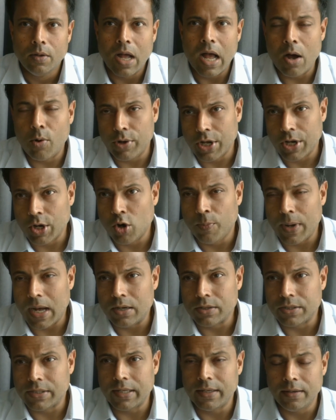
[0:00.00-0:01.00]
how we go
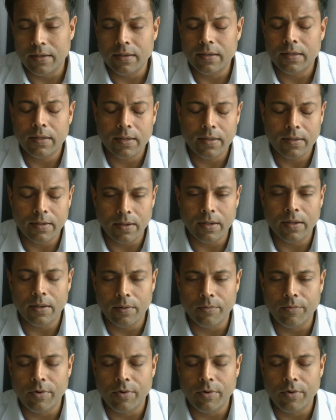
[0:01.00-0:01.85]
about it uh,